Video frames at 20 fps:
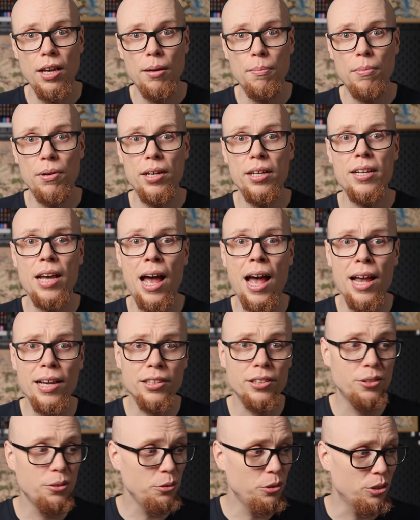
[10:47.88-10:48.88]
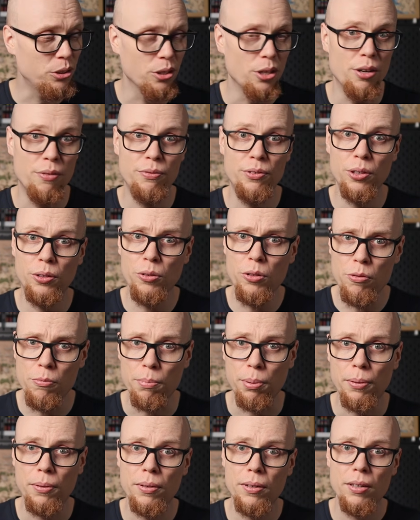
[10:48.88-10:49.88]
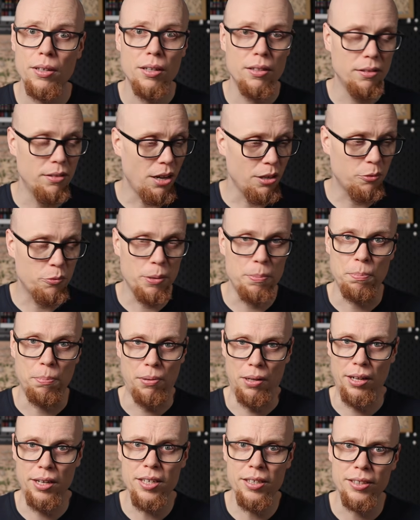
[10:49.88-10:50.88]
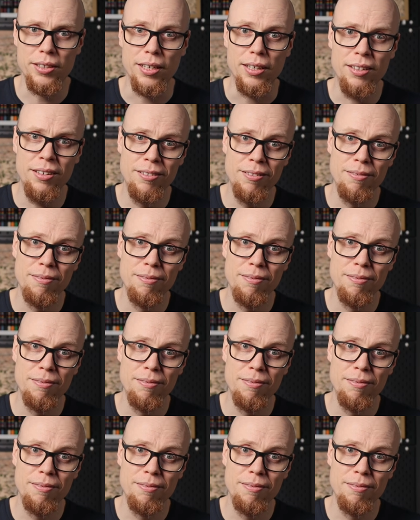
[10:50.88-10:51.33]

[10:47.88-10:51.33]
But it has to serve the loop, not replace it.